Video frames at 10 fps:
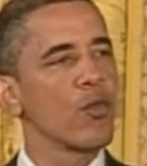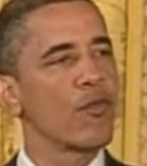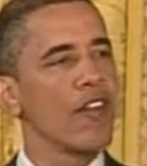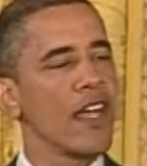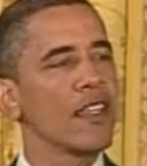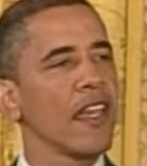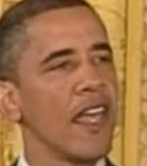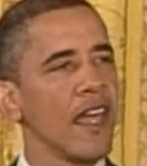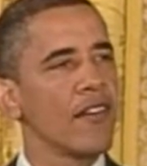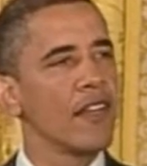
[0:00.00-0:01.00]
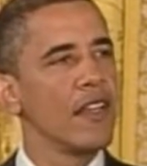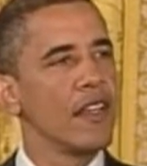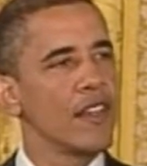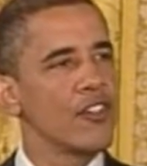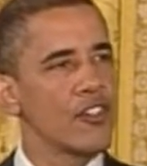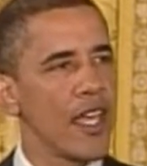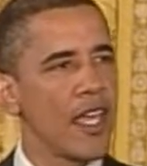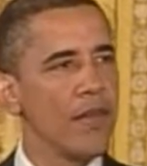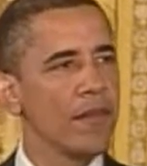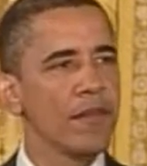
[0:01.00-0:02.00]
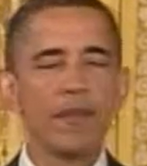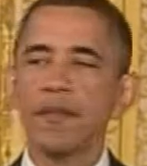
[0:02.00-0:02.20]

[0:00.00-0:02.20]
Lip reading: will finally have the same